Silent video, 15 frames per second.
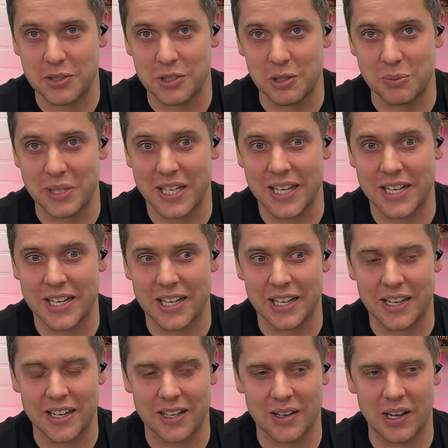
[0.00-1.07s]
You'll be
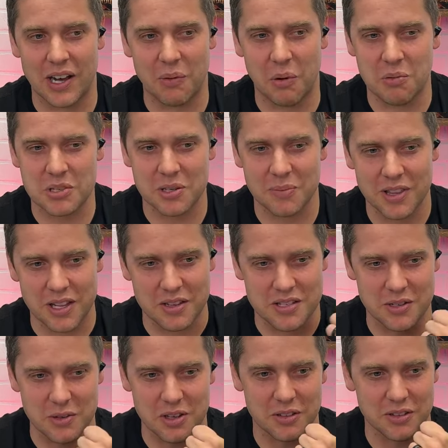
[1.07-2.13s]
getting uh, what were some of the
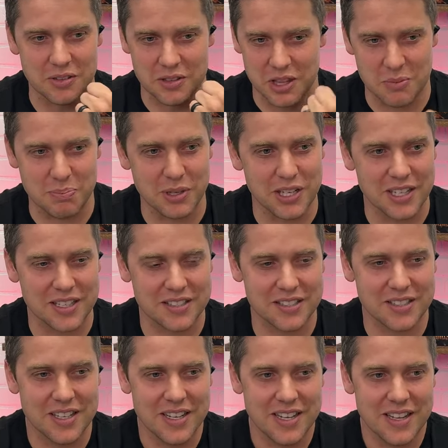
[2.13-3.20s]
so you'll the
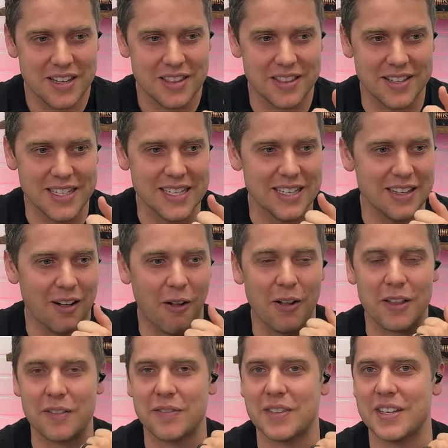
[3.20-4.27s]
books, the
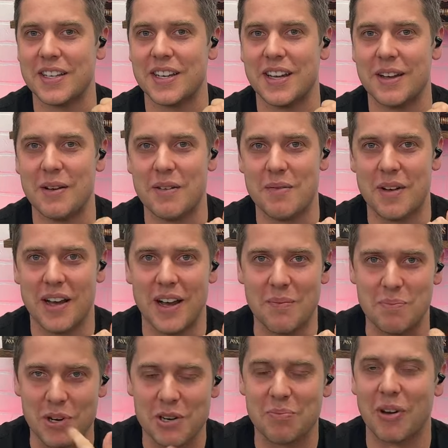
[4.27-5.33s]
all of the uh,
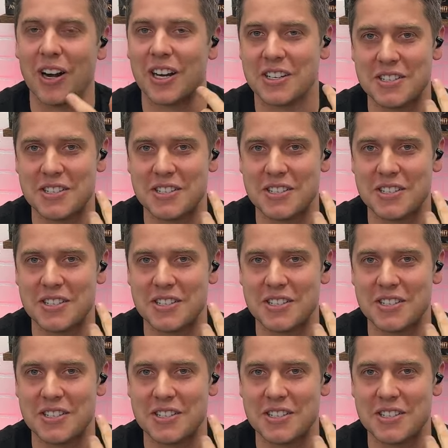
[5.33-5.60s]
bookmark